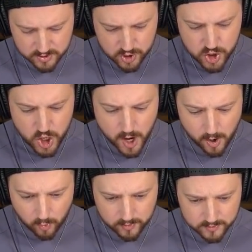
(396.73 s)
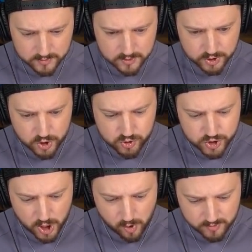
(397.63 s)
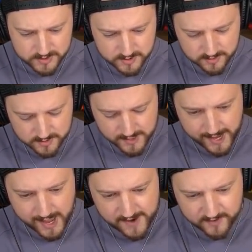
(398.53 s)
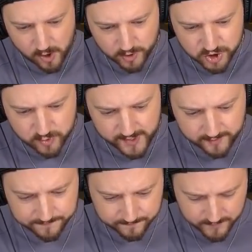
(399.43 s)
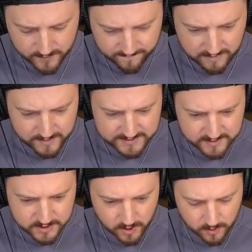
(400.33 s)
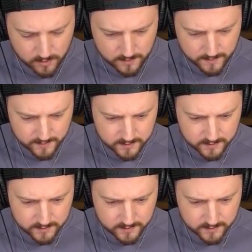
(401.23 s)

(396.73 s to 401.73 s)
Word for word: No, you don't have an Archer Queen. Probably this time, let's go.